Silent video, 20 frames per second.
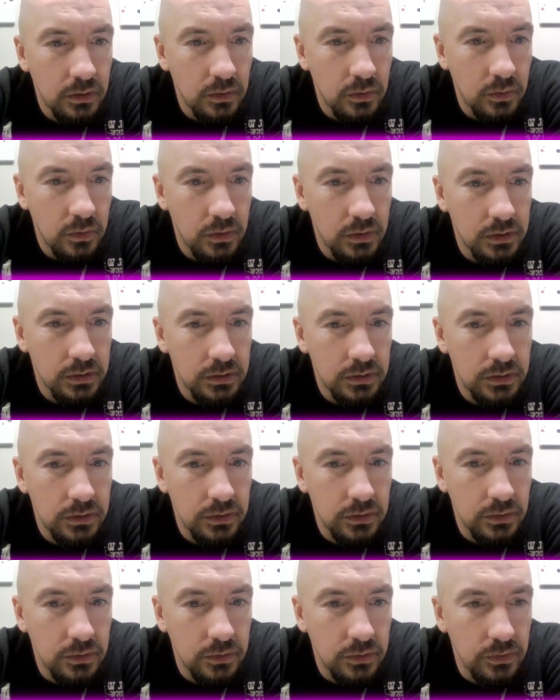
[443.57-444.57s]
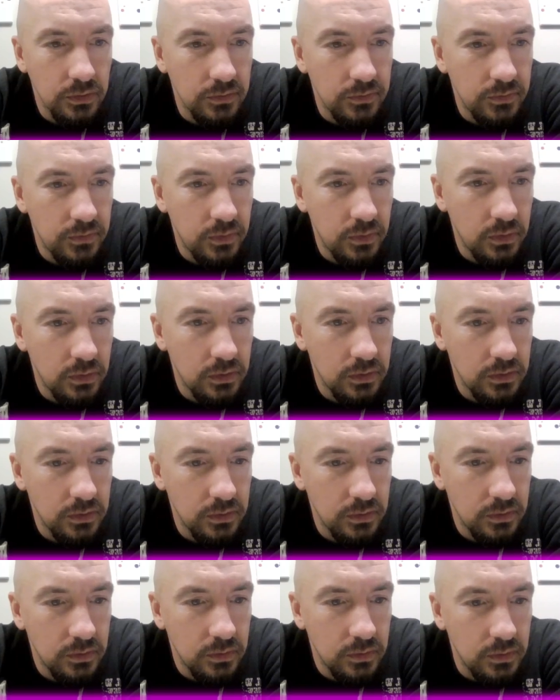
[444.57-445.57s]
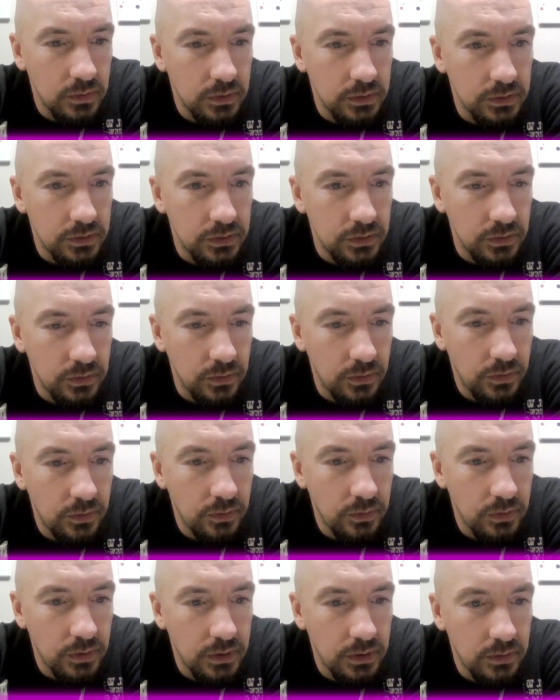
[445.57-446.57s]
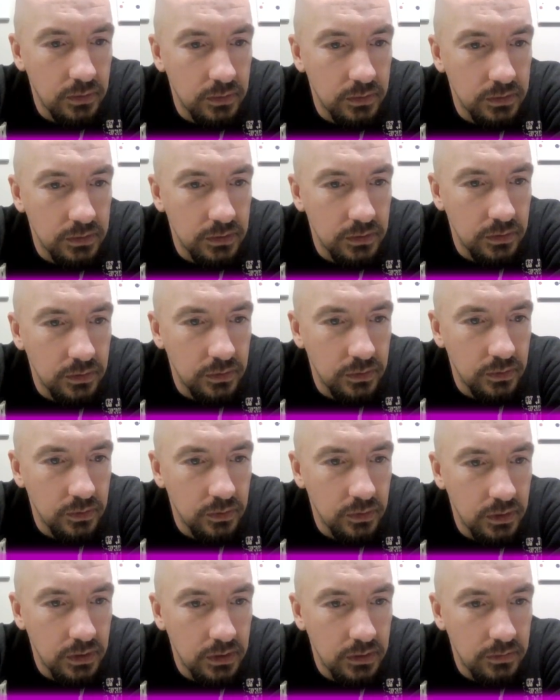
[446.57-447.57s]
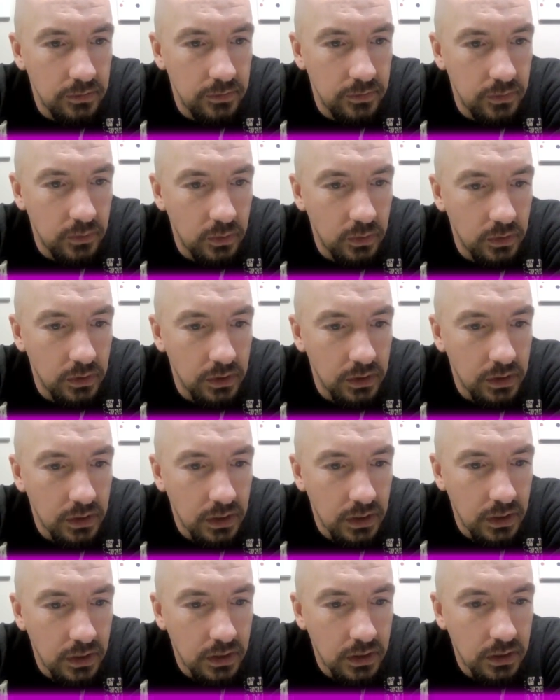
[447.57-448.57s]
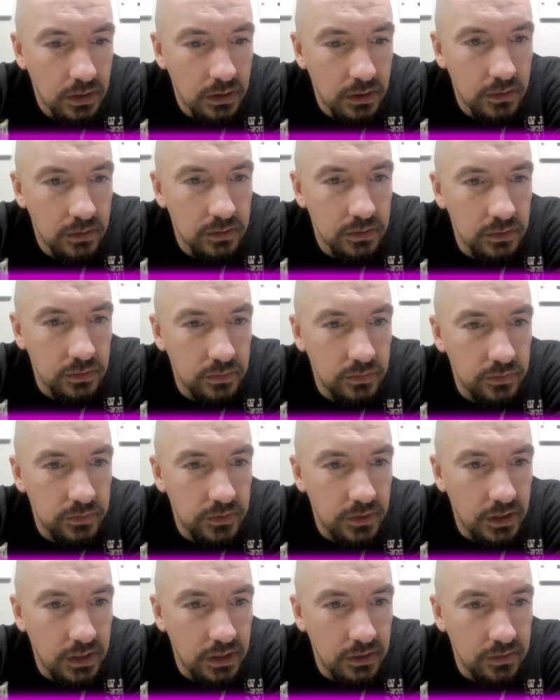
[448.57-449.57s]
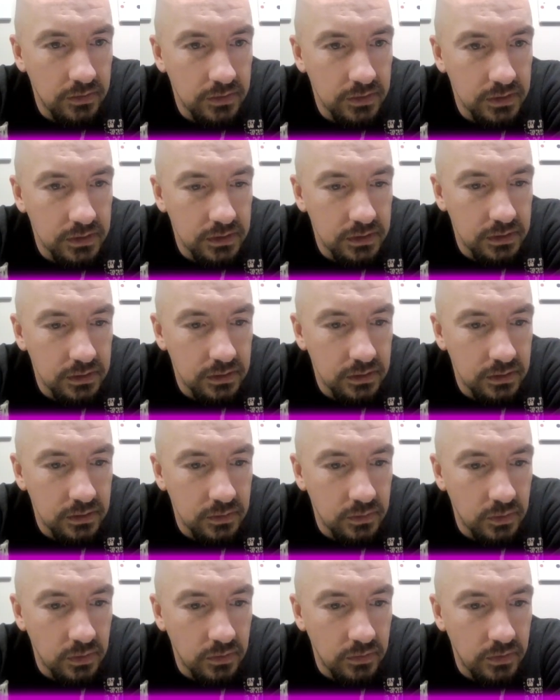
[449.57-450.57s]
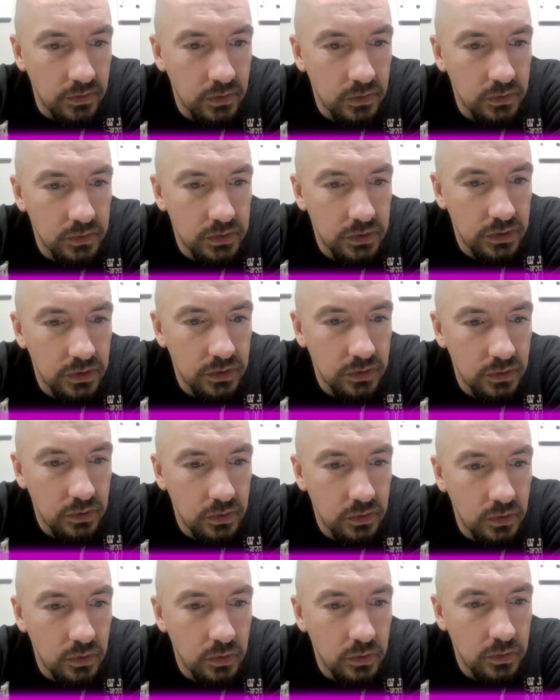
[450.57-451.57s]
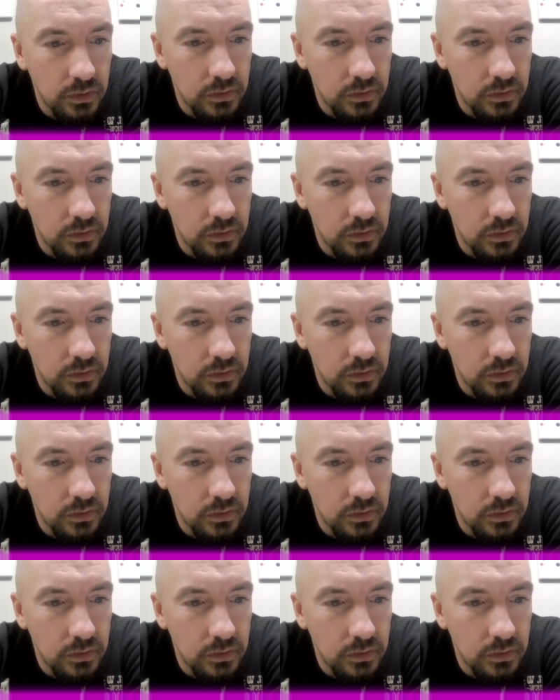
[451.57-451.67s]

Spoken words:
One, 2, 3, 4. 1, 2, 3. 1, 2, 3, 4. So 5 is in one of those two.